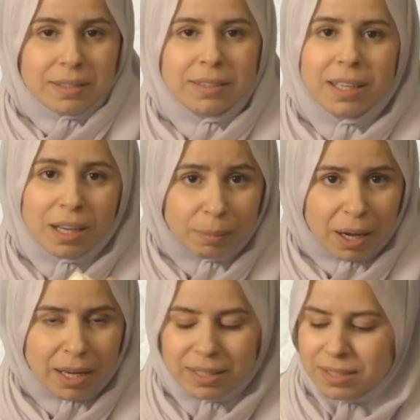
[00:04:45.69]
sadaqah
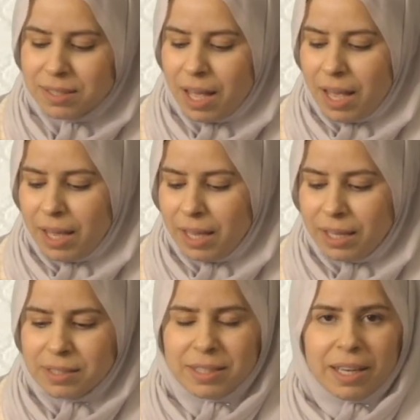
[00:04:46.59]
box
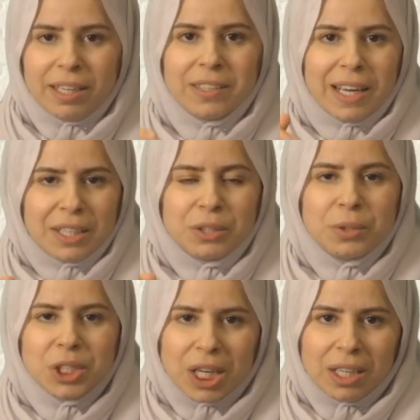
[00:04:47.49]
and a
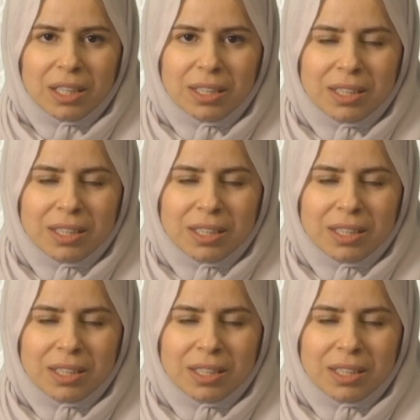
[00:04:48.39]
gratitude jar.